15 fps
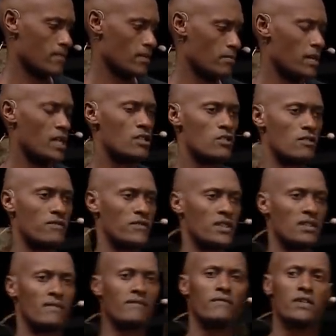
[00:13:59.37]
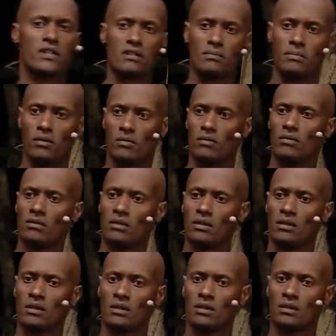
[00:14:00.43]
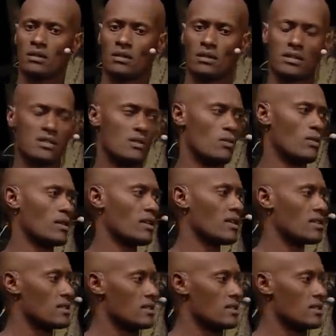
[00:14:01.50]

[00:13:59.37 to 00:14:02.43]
makes you feel invisible. It's the one that,